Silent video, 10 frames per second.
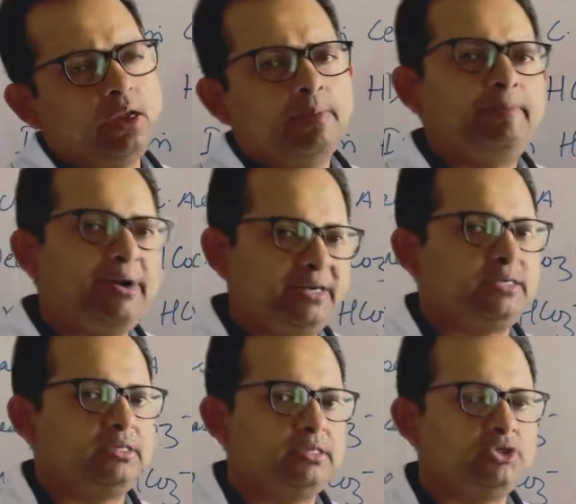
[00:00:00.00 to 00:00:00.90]

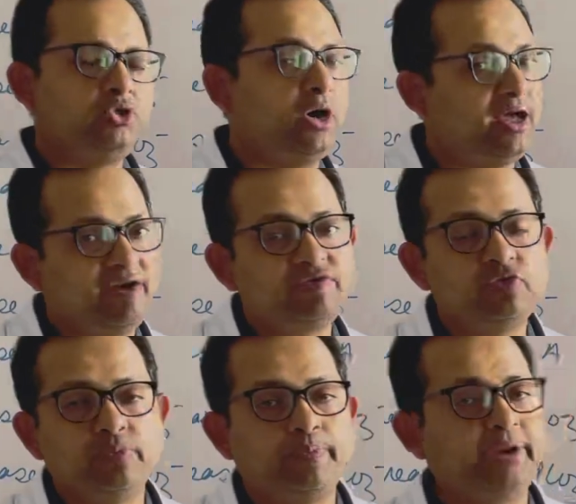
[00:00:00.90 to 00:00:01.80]
But you have
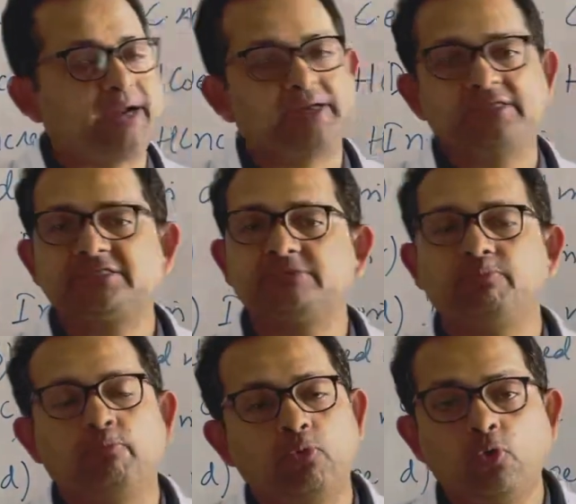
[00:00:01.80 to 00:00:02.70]
to practice
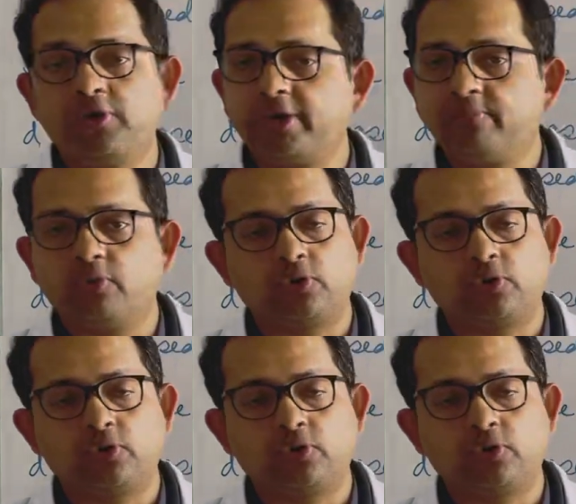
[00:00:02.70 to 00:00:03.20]
more and more